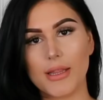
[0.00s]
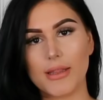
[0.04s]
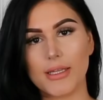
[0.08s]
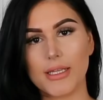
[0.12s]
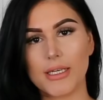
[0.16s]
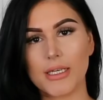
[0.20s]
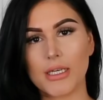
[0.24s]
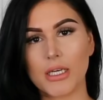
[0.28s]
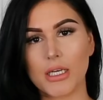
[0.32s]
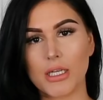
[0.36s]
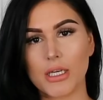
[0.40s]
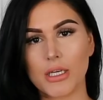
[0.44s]
And
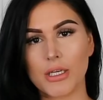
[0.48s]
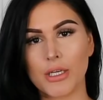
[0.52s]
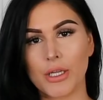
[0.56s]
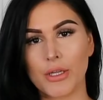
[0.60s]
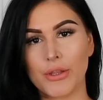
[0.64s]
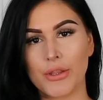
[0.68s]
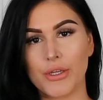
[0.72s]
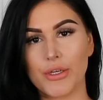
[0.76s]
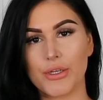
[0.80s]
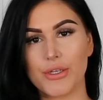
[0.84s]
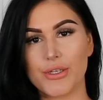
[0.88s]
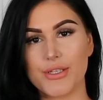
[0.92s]
then I got
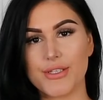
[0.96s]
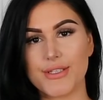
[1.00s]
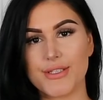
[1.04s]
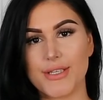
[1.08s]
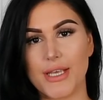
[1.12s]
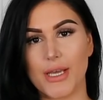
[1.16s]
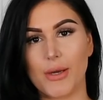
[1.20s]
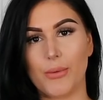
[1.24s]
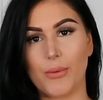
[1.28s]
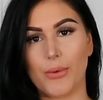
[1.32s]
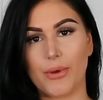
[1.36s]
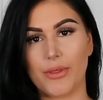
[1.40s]
another
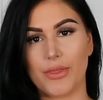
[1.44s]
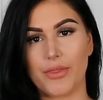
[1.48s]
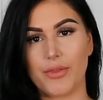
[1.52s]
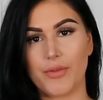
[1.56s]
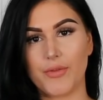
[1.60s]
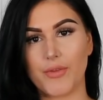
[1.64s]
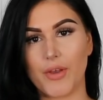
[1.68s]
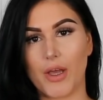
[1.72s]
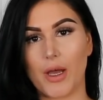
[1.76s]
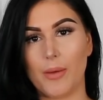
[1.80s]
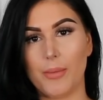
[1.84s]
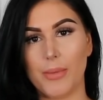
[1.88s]
set
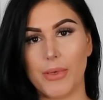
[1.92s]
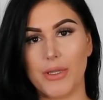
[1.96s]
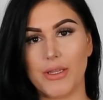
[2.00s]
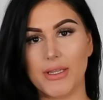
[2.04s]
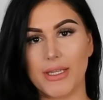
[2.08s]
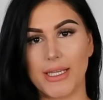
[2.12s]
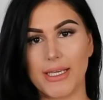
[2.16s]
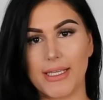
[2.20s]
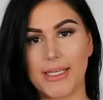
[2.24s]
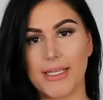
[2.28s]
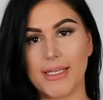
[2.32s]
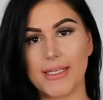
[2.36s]
with top
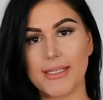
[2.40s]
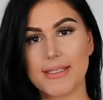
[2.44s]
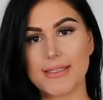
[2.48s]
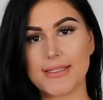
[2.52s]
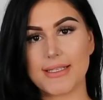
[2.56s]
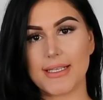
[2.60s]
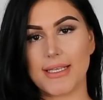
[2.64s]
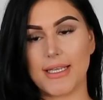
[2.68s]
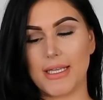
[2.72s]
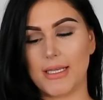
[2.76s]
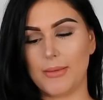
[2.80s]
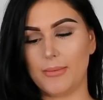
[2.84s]
and
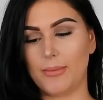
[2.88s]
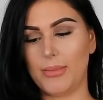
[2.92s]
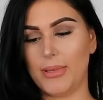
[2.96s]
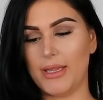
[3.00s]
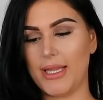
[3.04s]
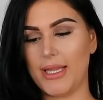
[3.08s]
leggings in